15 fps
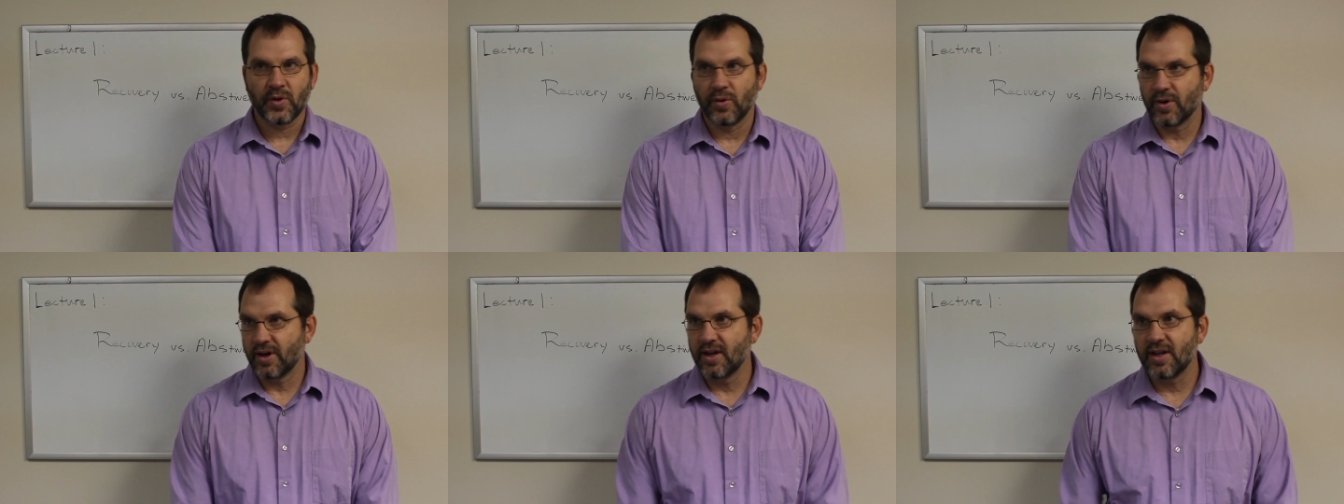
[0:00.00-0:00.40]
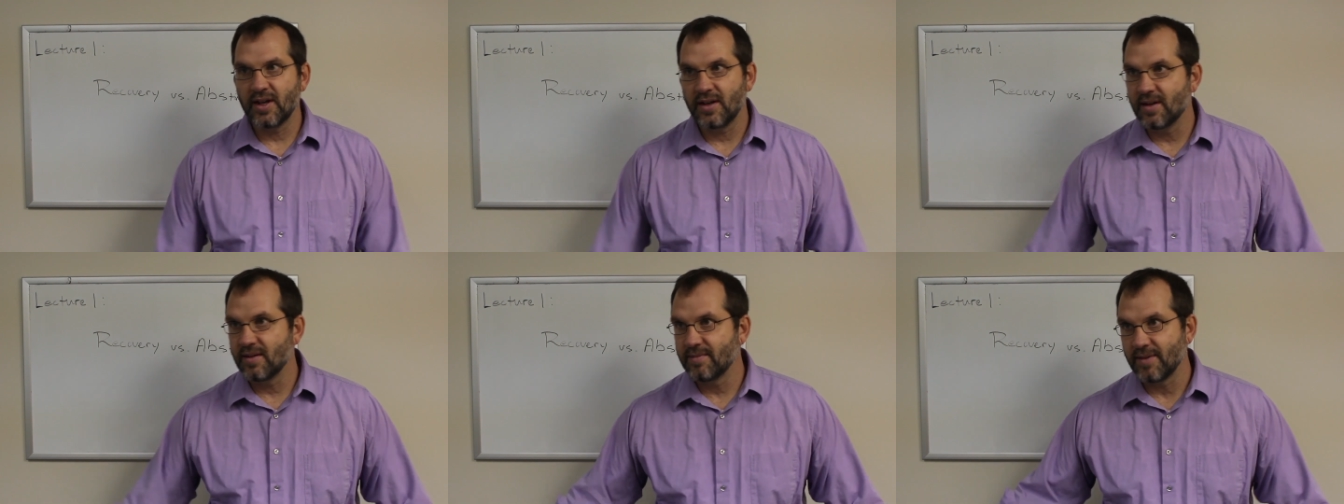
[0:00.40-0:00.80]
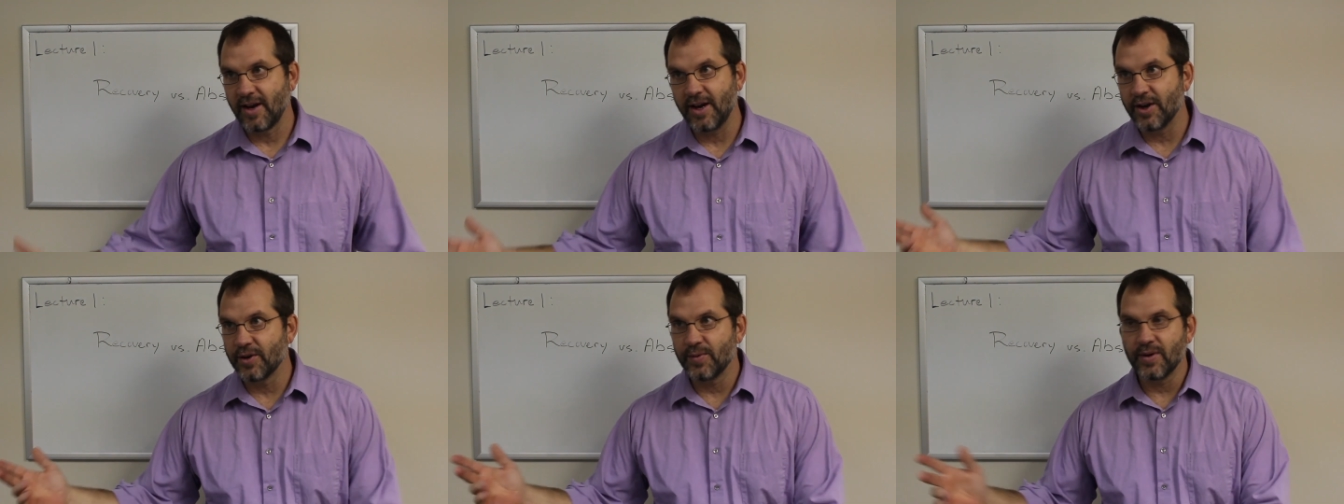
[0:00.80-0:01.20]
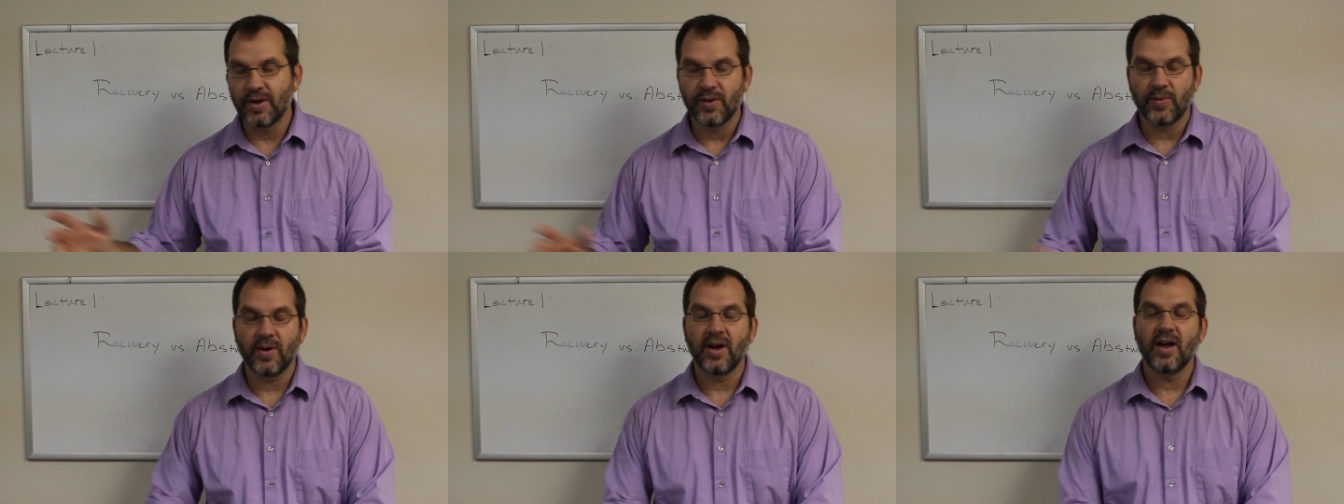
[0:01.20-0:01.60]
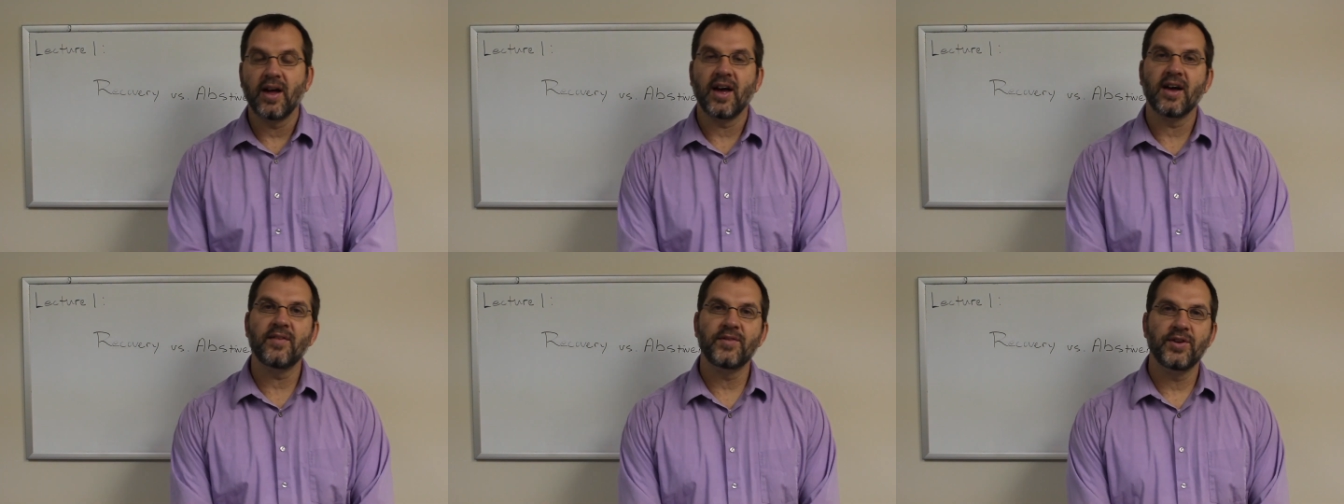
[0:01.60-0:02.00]
or getting heroin or what
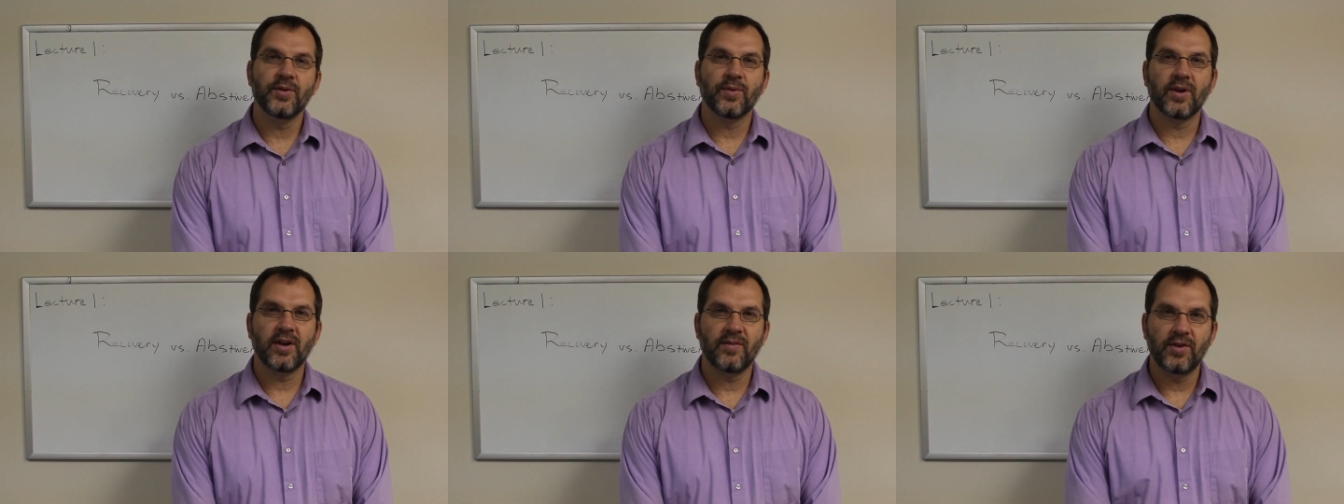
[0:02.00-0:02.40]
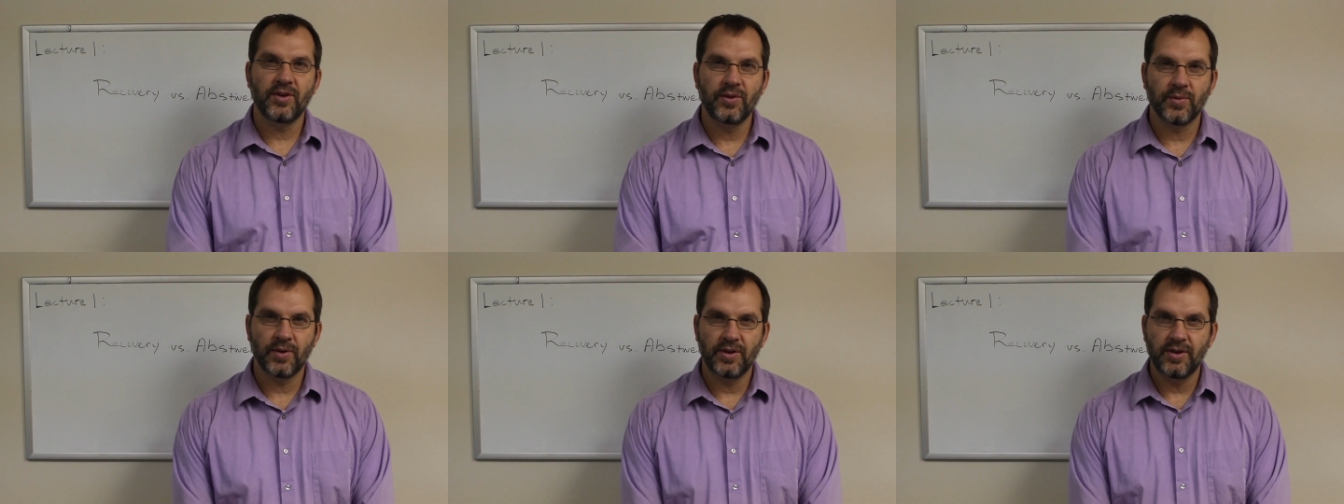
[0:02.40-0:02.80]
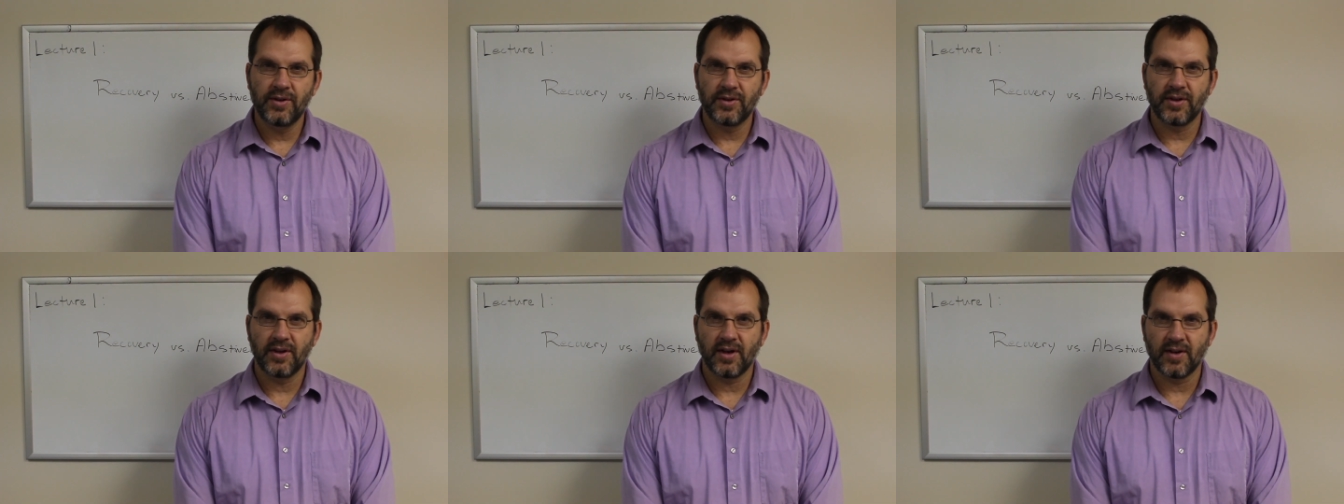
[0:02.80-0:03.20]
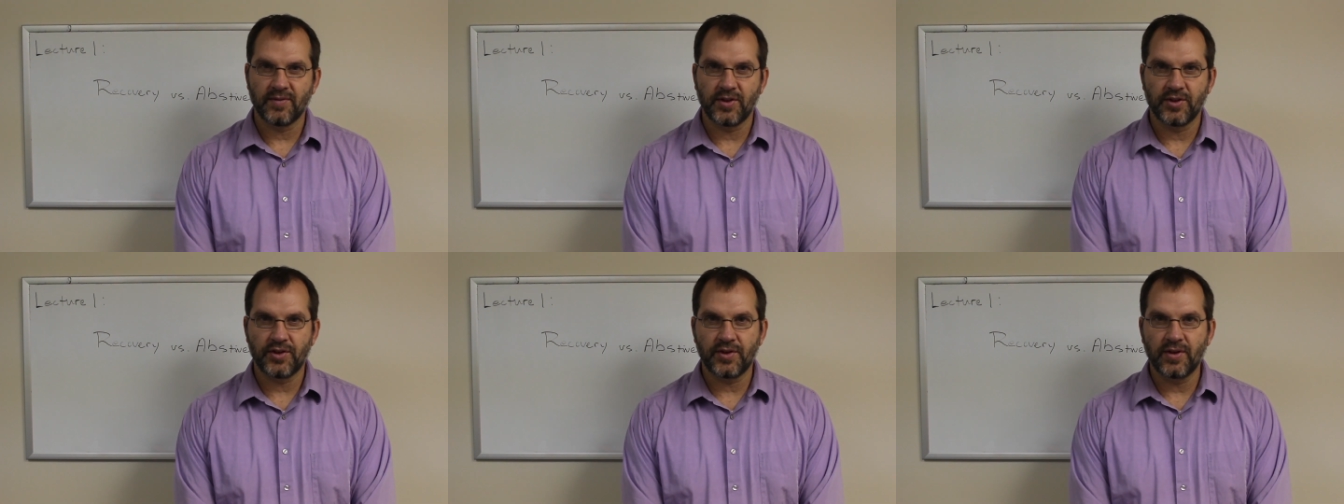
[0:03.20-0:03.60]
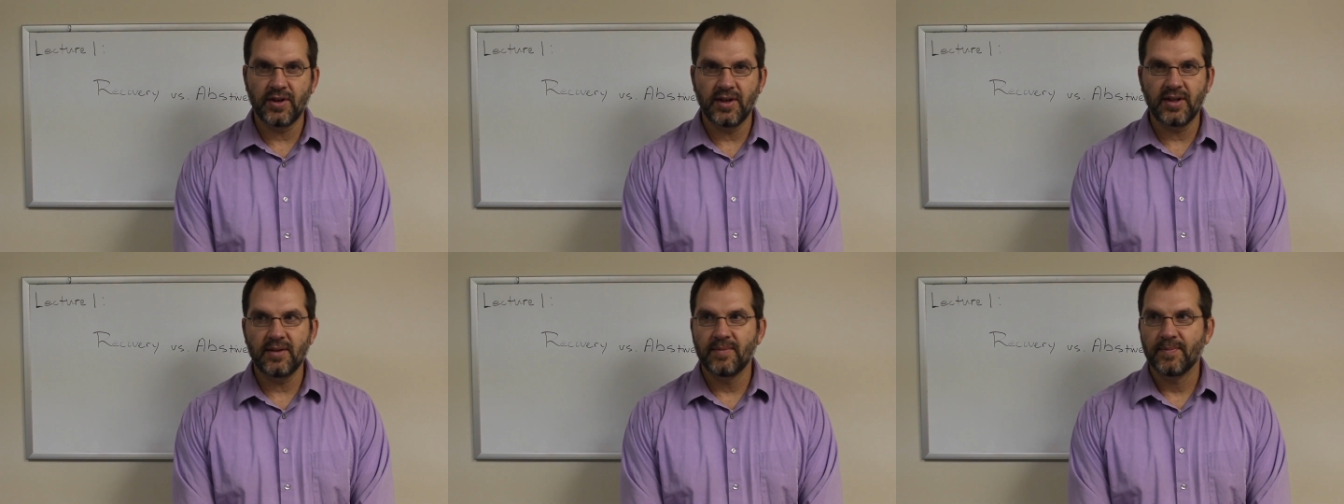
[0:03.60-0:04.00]
have you, whatever you were using off the
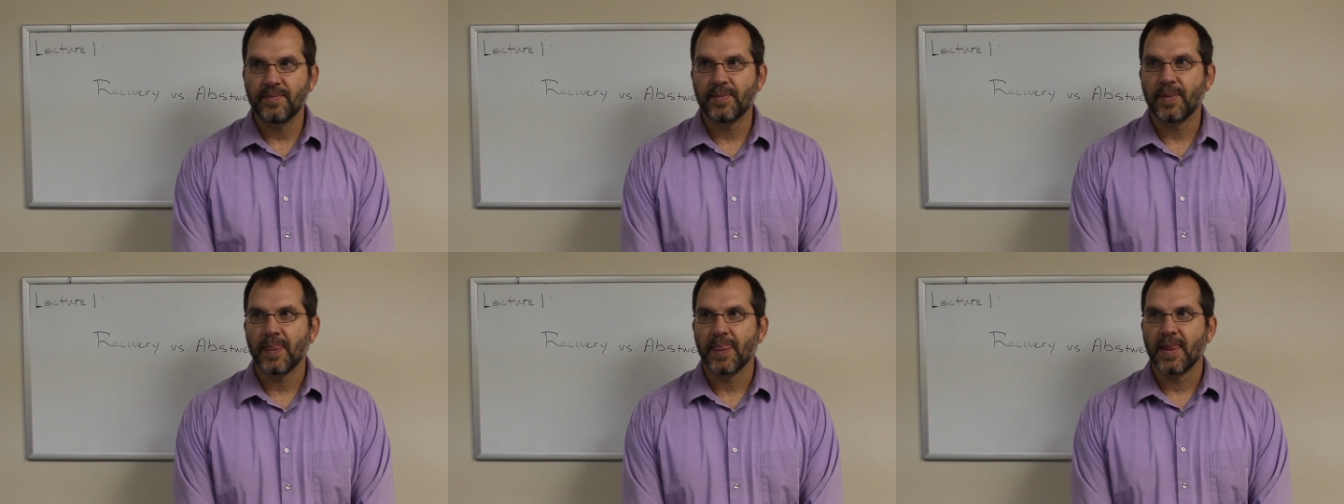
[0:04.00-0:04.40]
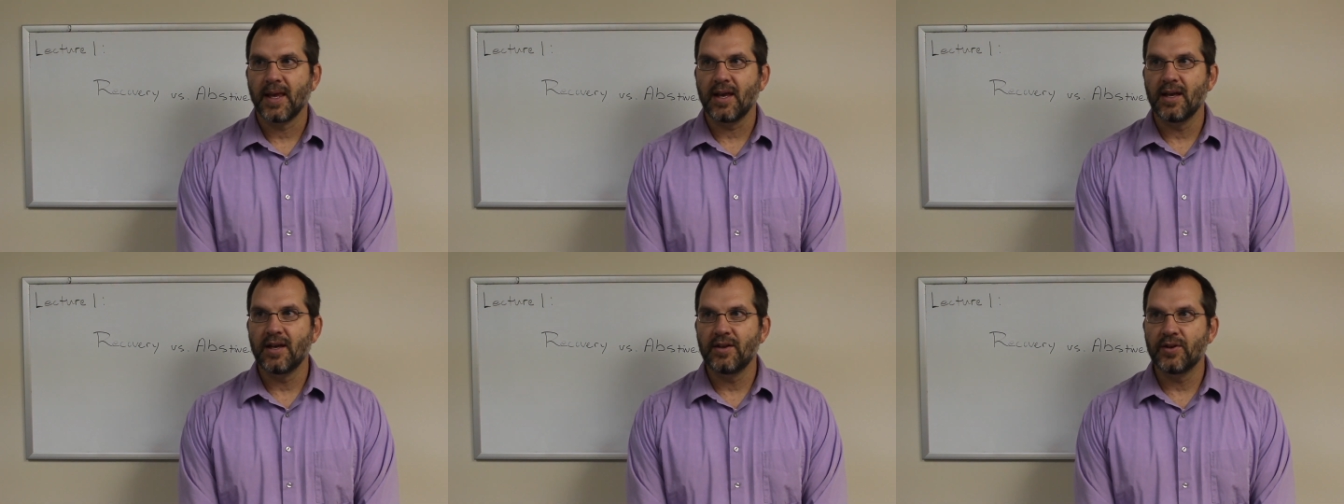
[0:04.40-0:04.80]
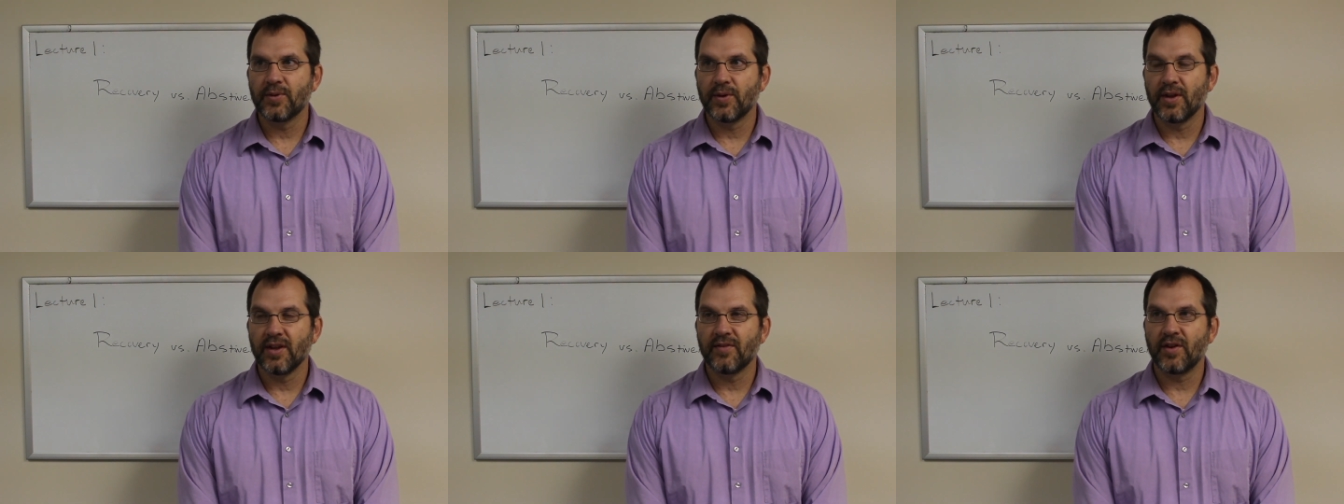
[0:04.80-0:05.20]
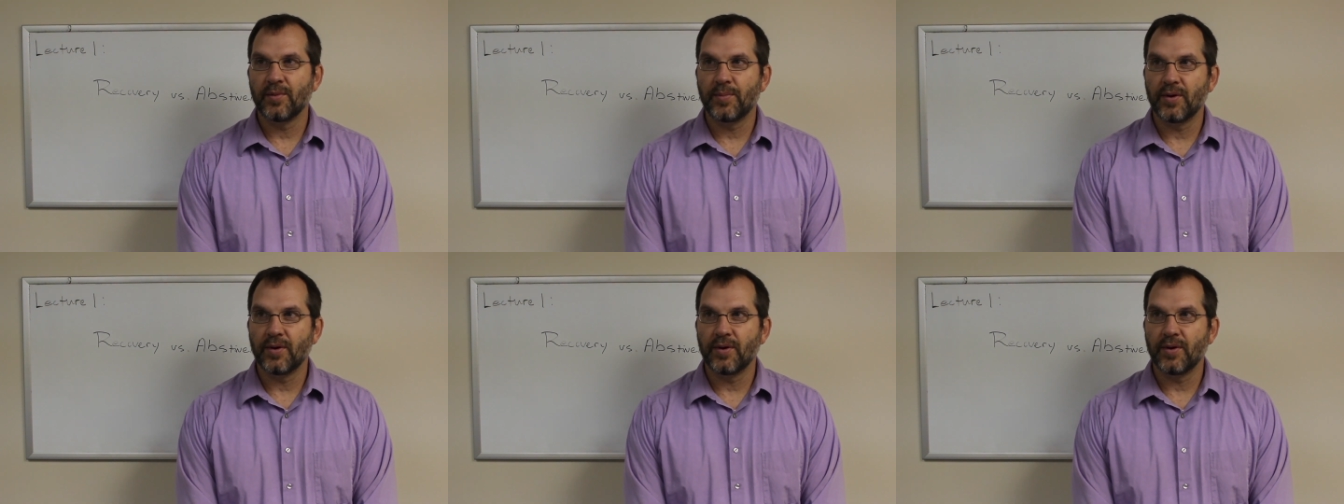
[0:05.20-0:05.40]
street, and you were living